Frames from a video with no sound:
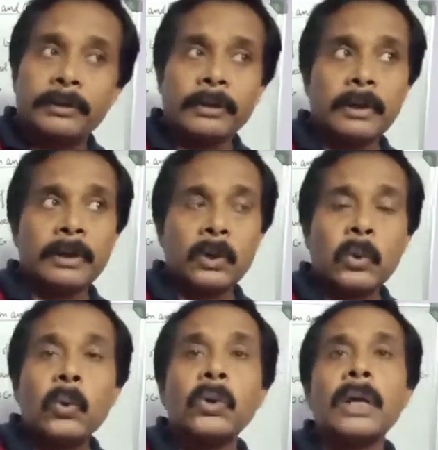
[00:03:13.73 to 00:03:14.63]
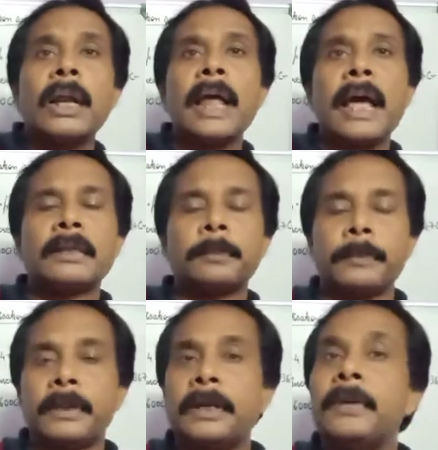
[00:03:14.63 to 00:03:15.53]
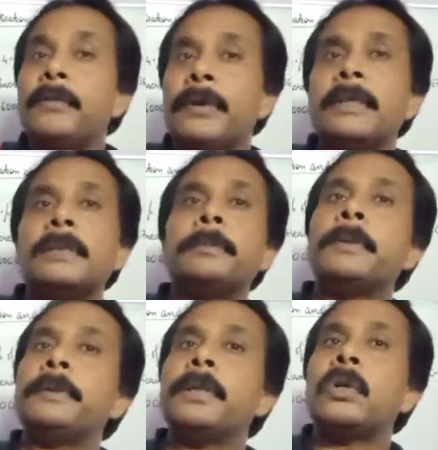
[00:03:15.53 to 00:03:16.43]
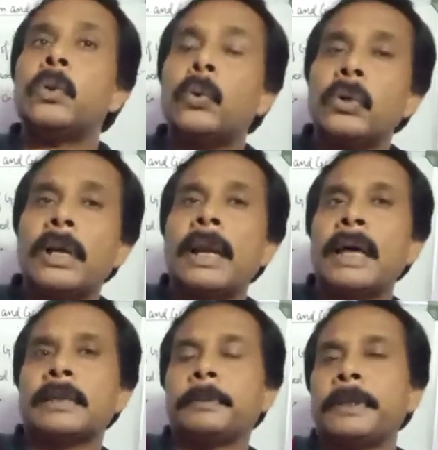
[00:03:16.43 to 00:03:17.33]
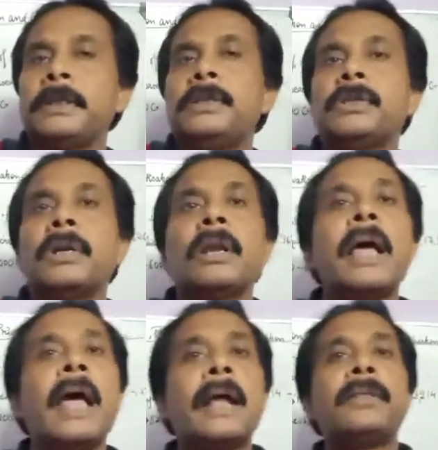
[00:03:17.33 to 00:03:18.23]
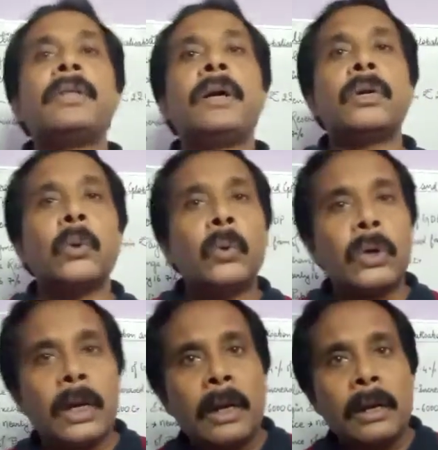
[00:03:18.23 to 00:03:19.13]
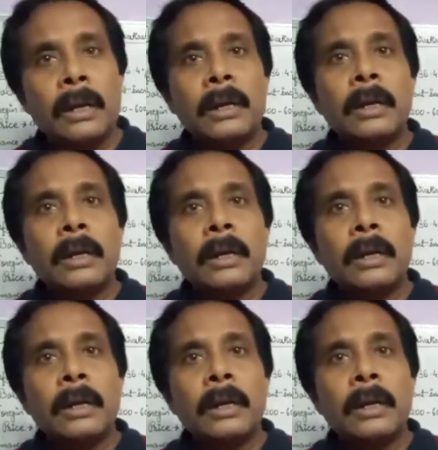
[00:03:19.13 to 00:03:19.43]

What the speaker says: the difference between the total expenditure and the total